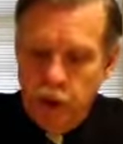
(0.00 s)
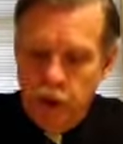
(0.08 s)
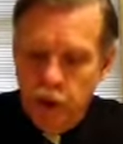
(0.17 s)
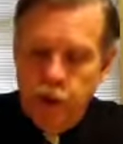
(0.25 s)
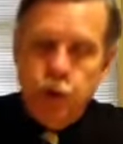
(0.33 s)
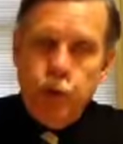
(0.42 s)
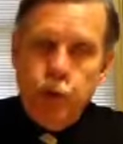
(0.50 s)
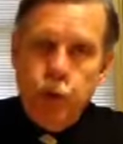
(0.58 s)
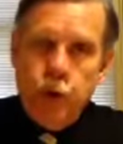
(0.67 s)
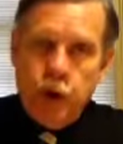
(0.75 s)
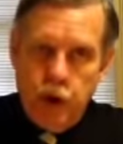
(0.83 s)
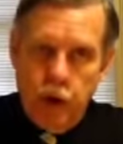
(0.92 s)
new
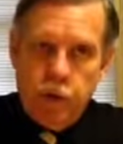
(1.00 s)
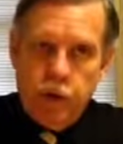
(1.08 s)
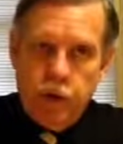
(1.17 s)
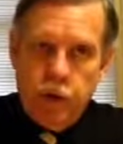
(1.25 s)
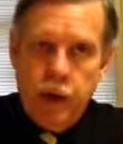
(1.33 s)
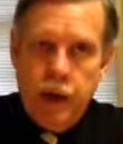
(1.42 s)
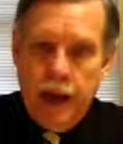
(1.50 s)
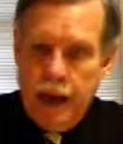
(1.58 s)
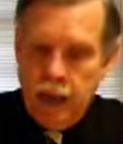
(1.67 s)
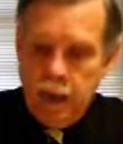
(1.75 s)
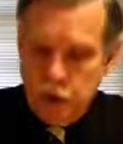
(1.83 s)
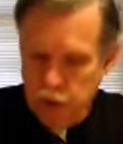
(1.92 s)
Governor
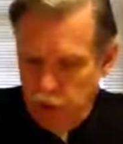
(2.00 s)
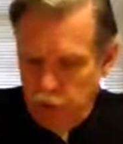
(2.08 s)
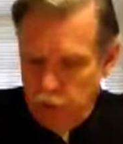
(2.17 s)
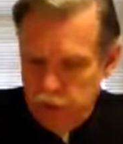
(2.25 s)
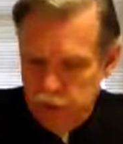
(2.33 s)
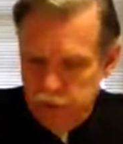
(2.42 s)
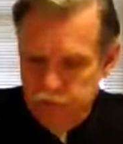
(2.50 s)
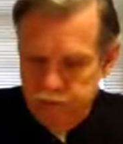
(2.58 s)
Alan Shivers